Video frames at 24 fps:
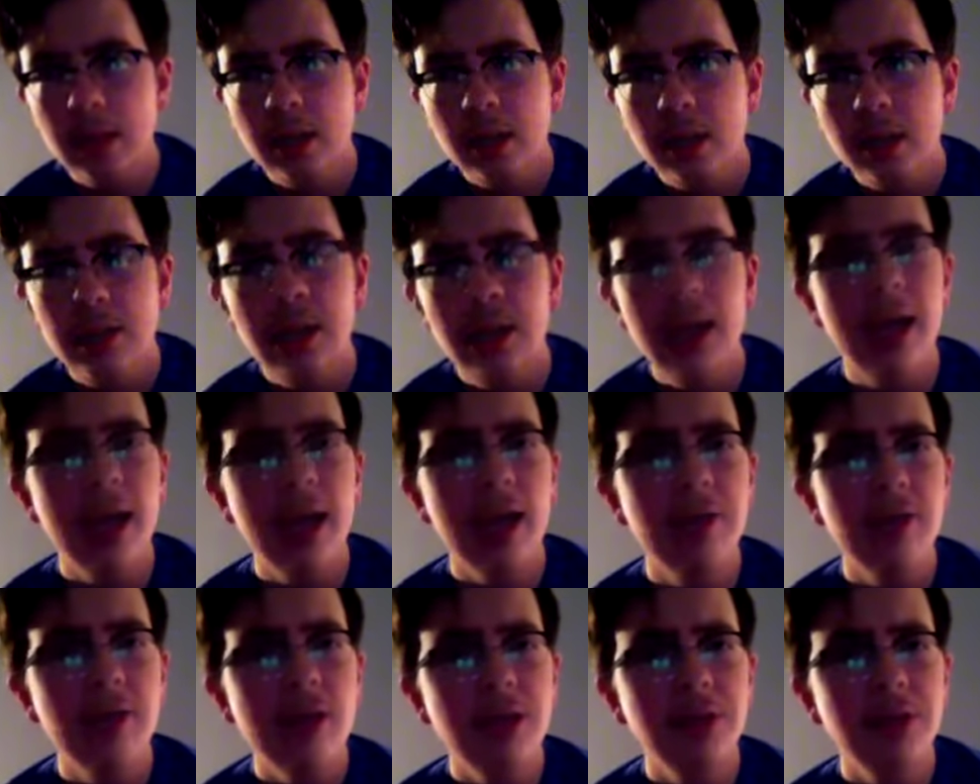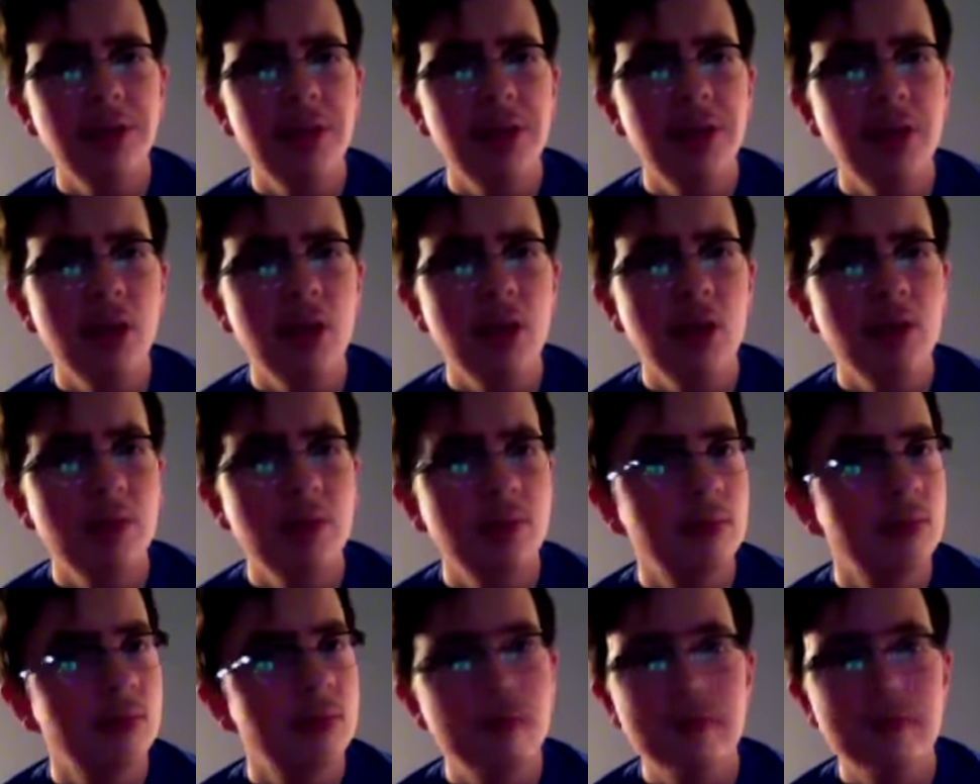do they have HBO?
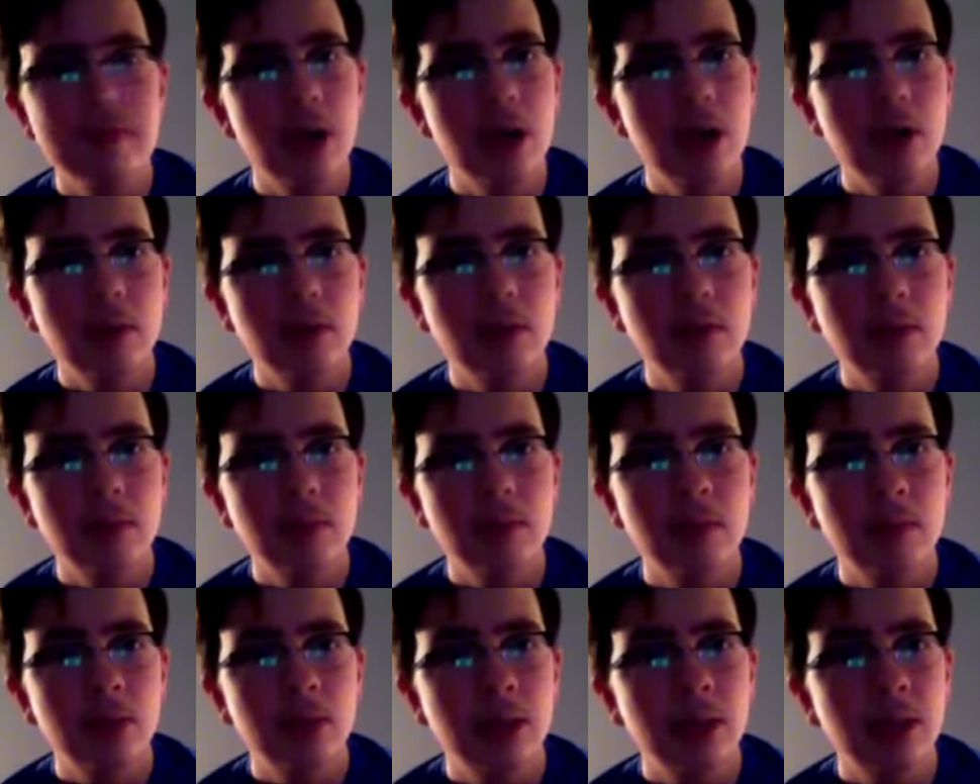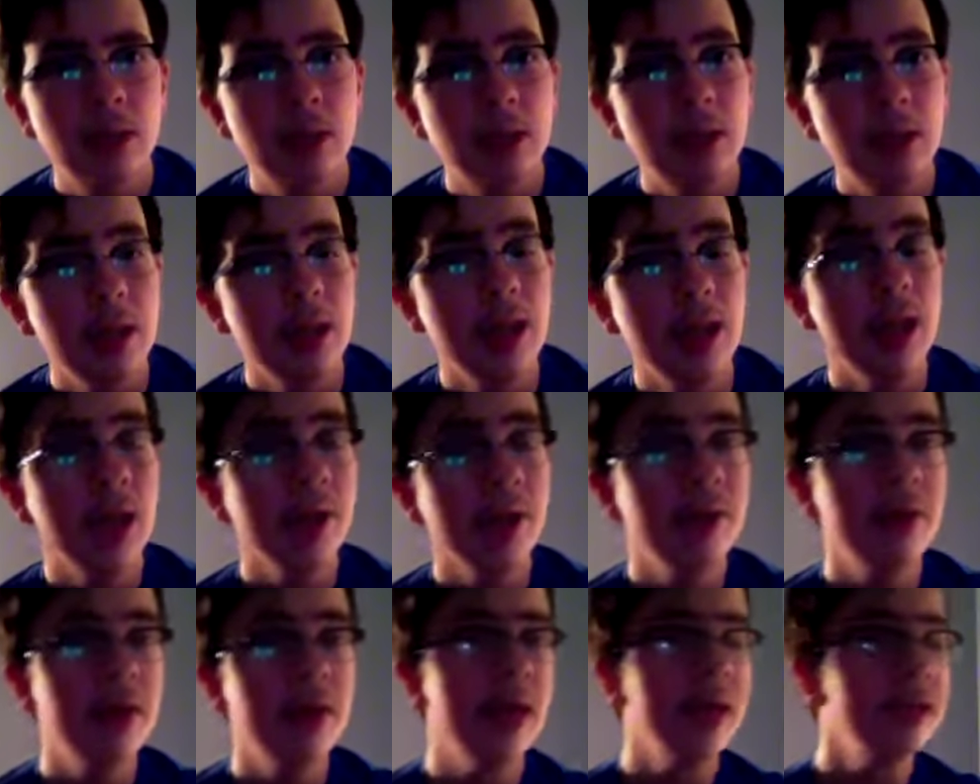No. Do they have
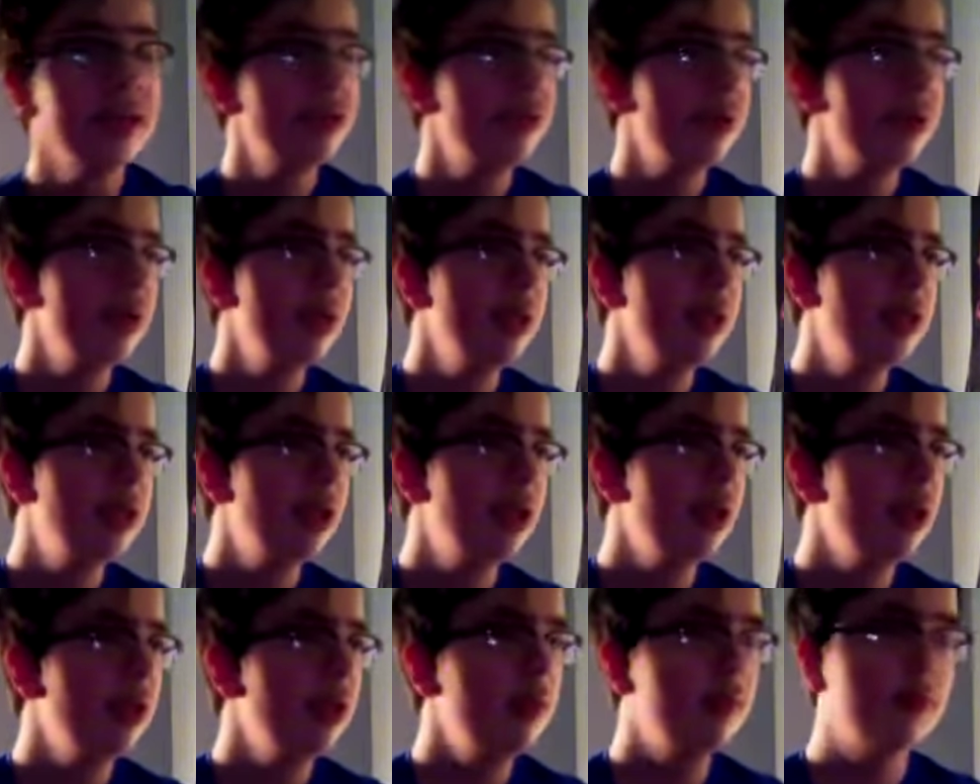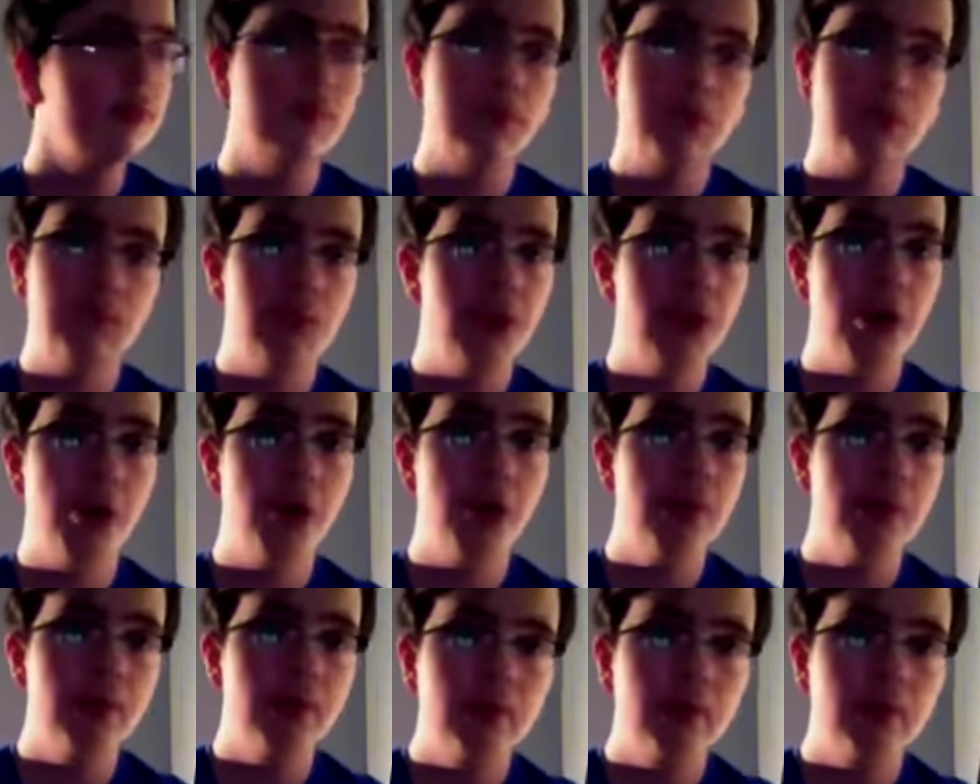the X-rated channel? No.